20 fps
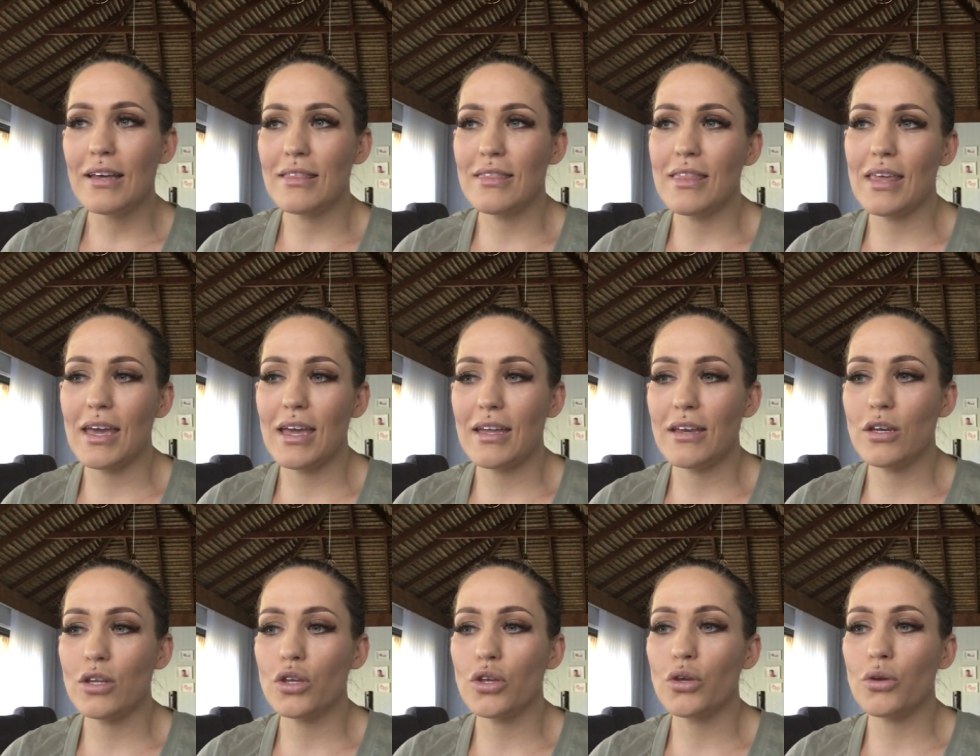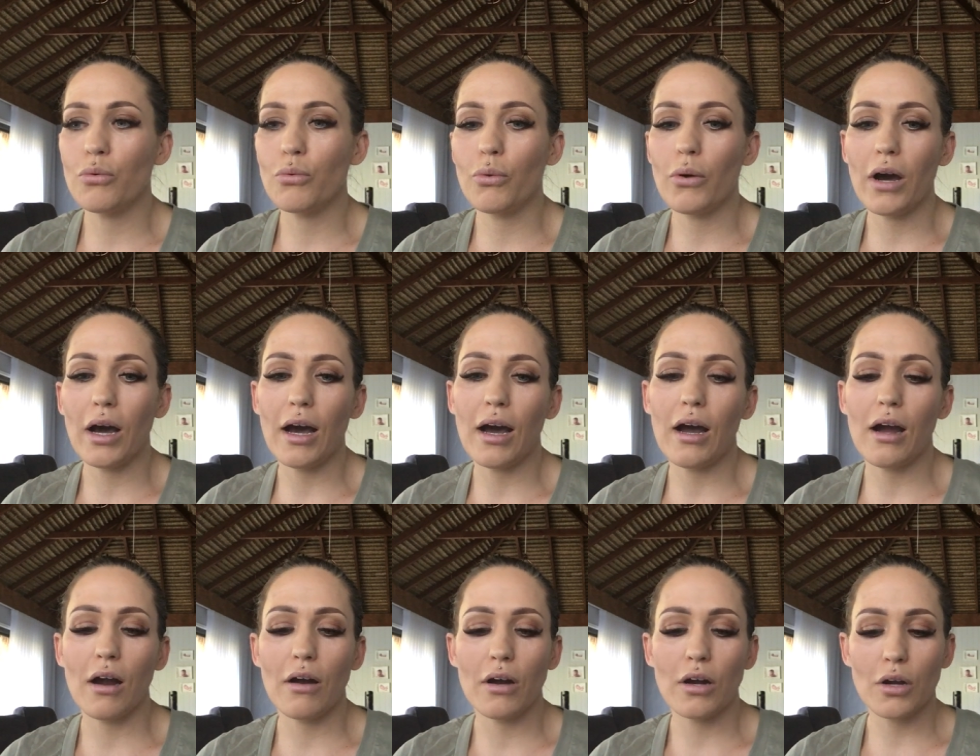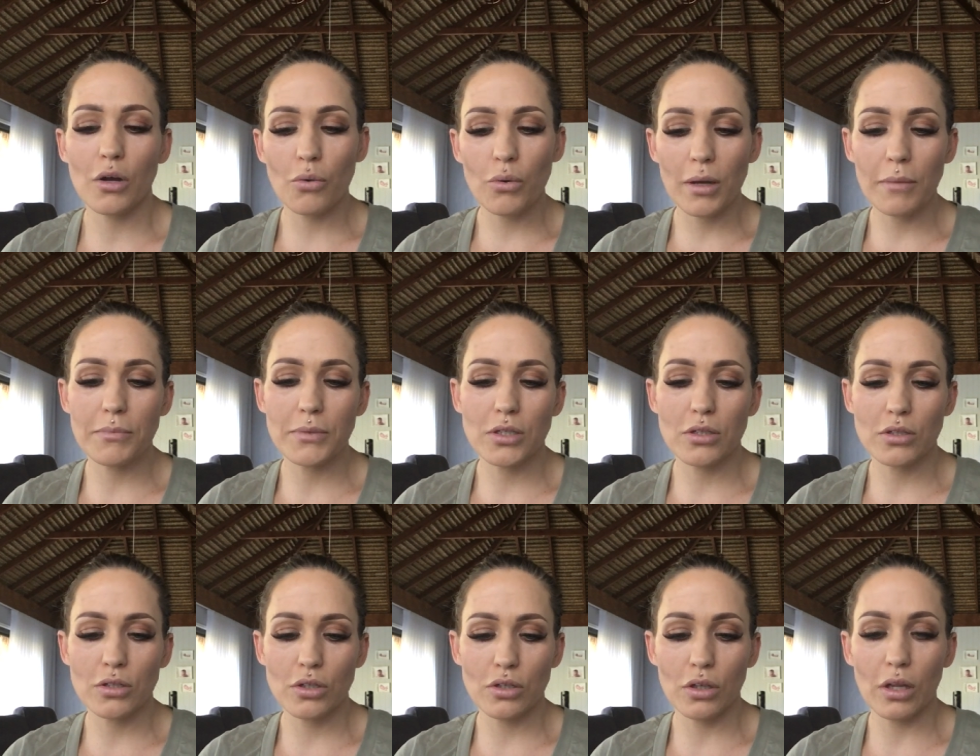then you are
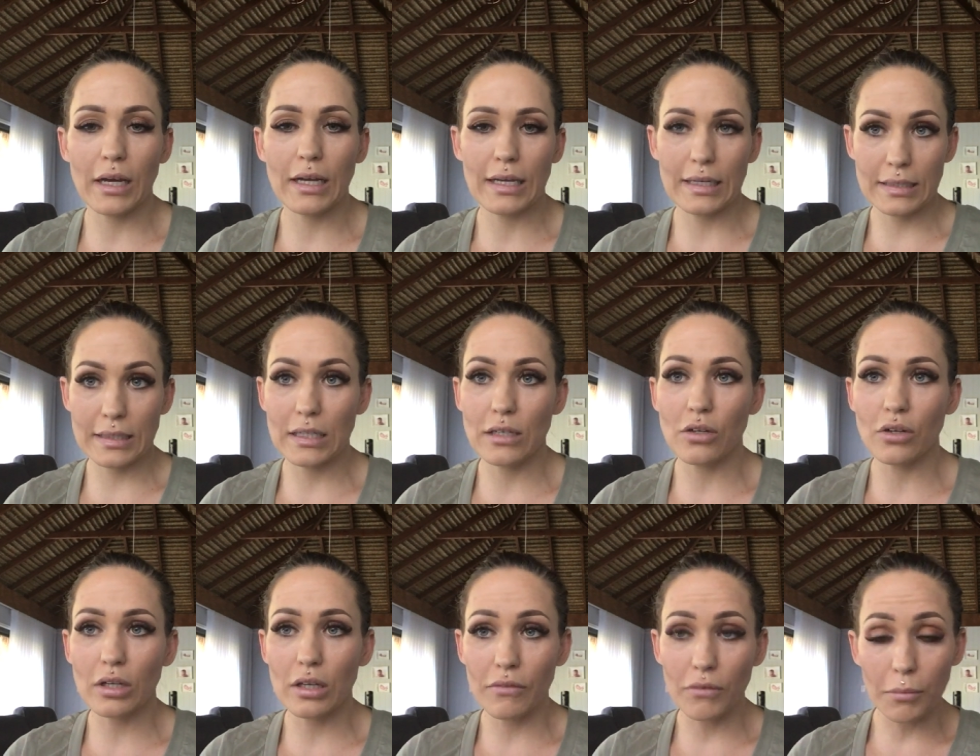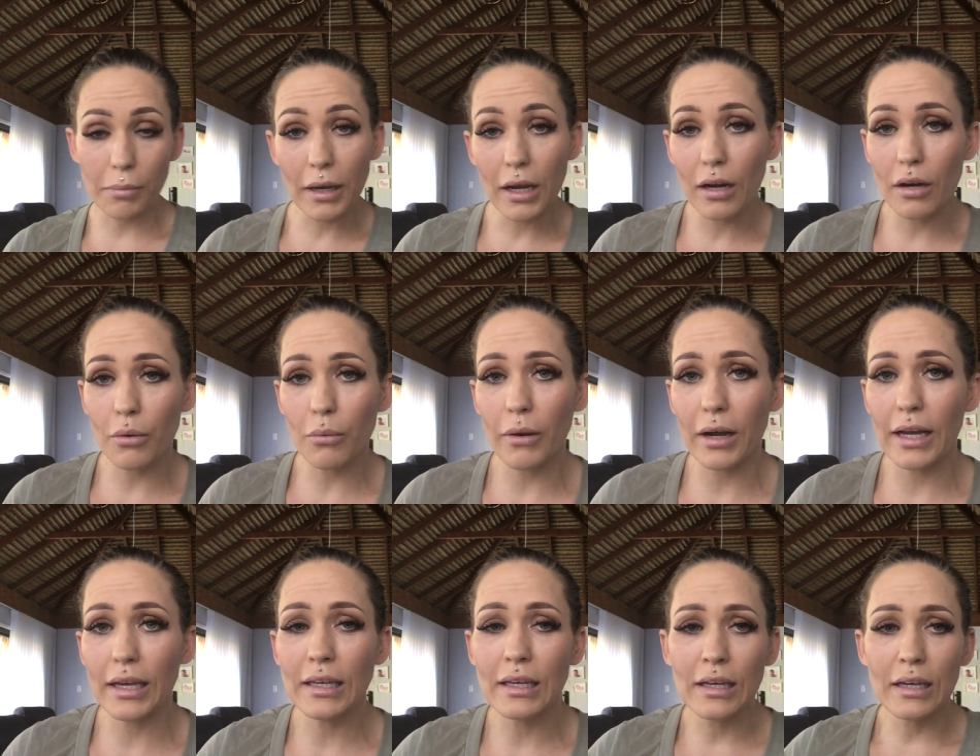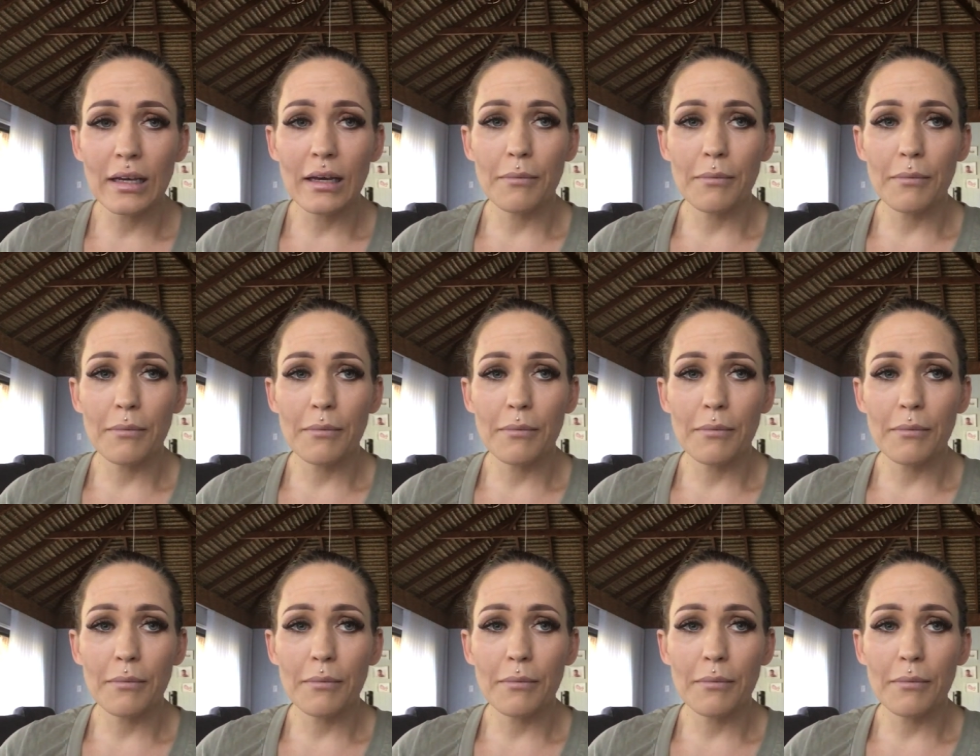equipped to, like I said, not give your power away,